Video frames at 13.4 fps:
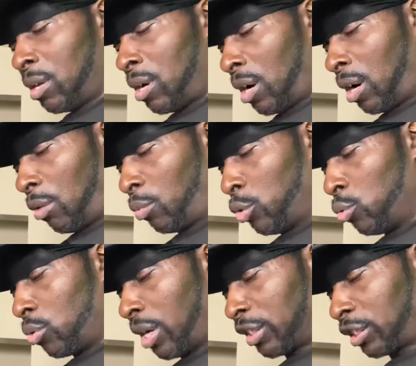when you
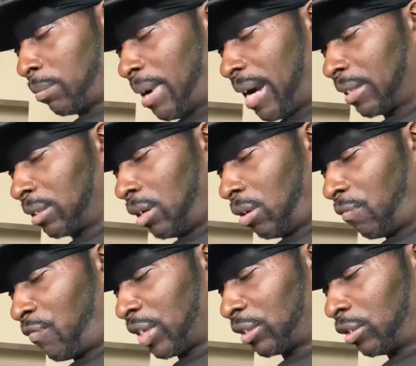customizing or
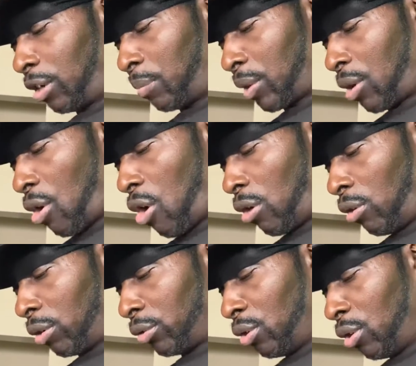fixing up a car,
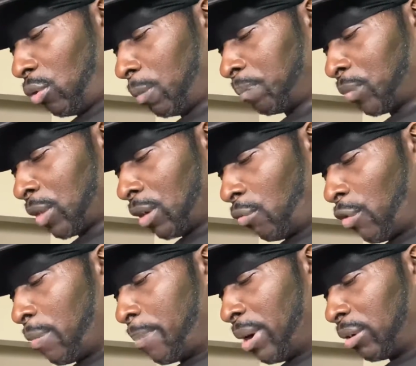or, you know,
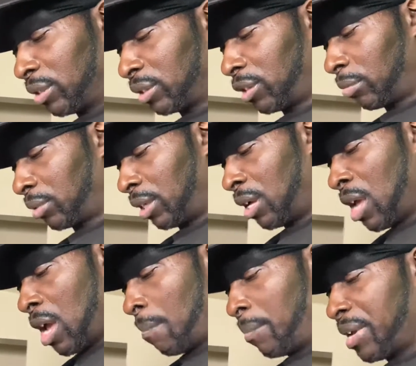rebuilding something.
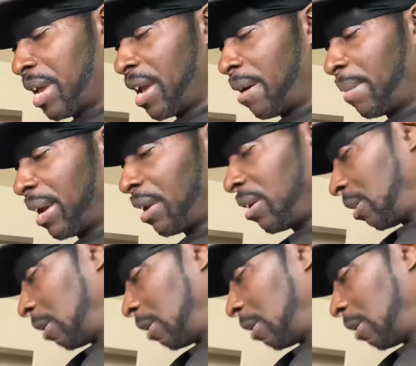But yeah, man,